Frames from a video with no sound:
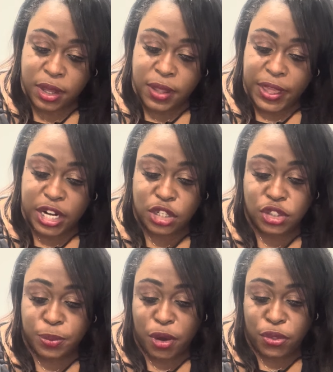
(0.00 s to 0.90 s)
That
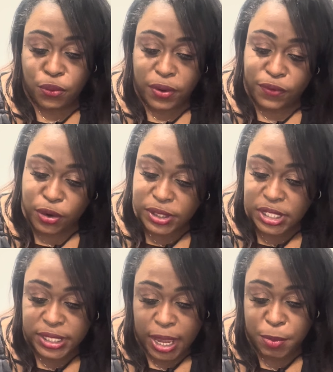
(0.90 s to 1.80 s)
includes both reversing
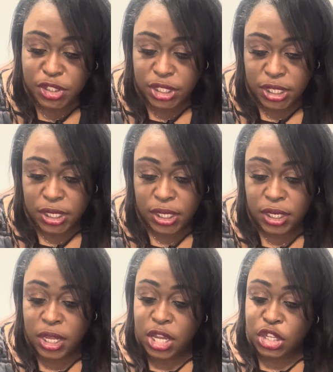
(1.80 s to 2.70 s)
damage done
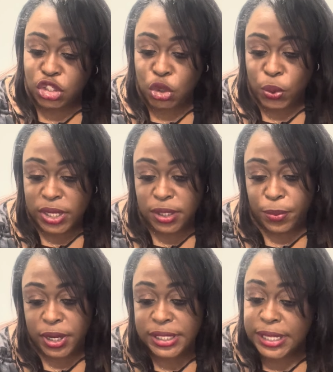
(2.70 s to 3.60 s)
to once
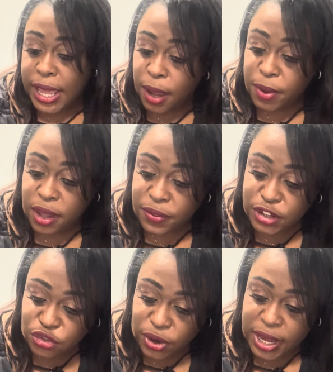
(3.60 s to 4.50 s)
upon a time healthy
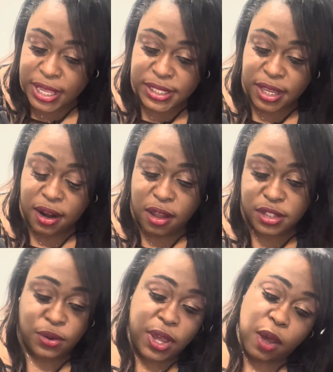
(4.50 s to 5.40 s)
strands and
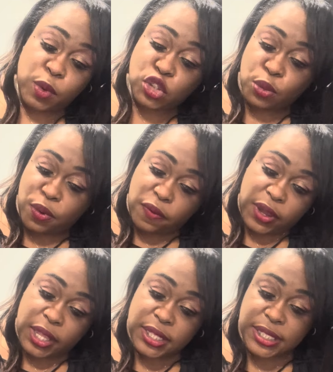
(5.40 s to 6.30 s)
also helping to
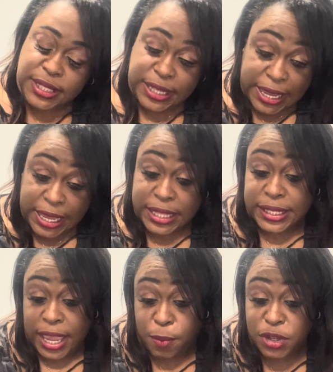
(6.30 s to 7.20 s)
prevent said
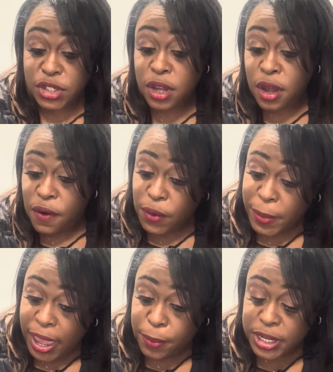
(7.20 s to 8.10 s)
damage from
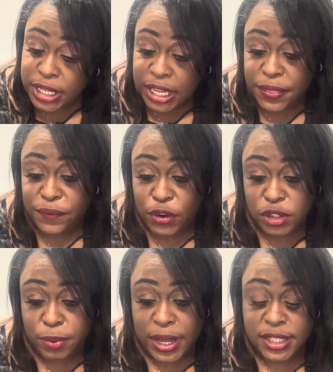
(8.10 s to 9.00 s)
happening in the
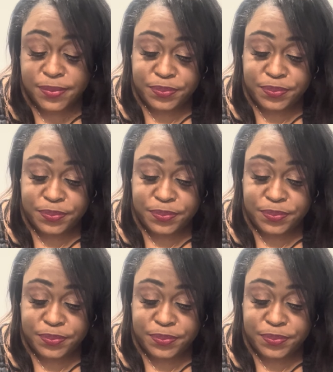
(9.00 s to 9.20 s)
first place.